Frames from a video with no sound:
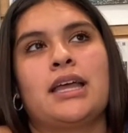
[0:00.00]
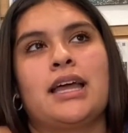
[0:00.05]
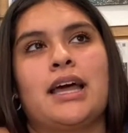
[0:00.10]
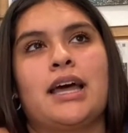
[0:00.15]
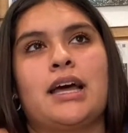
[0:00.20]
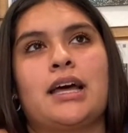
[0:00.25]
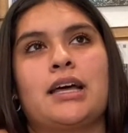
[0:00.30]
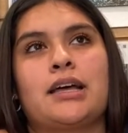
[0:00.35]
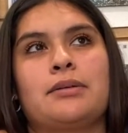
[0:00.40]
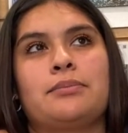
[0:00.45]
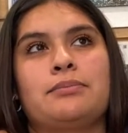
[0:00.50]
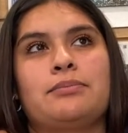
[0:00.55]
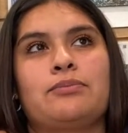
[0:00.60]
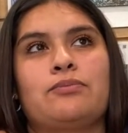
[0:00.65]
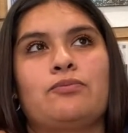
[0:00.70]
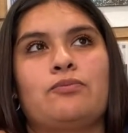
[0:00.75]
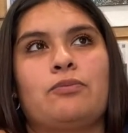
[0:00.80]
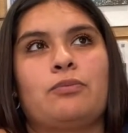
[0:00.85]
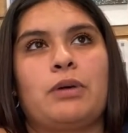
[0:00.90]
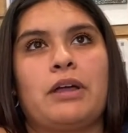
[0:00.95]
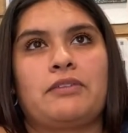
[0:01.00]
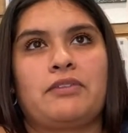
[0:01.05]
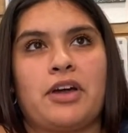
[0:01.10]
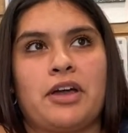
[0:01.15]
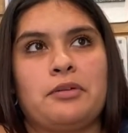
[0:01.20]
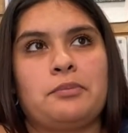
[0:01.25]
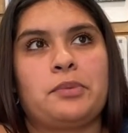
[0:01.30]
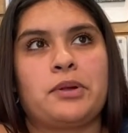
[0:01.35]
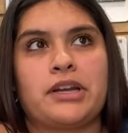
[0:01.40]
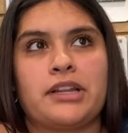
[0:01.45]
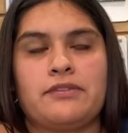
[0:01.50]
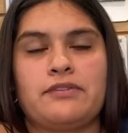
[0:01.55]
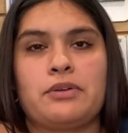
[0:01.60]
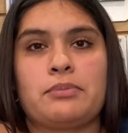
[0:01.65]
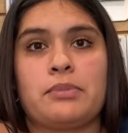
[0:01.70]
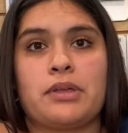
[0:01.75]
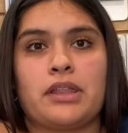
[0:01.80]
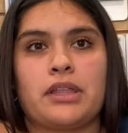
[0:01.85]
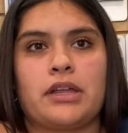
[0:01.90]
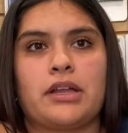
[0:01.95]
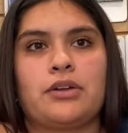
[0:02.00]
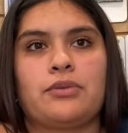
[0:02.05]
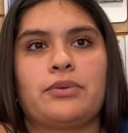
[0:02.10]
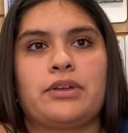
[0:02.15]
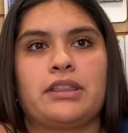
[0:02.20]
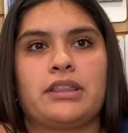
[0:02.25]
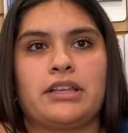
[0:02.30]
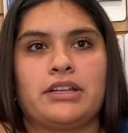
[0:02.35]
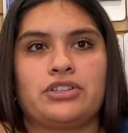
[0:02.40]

I've gotten pretty familiar with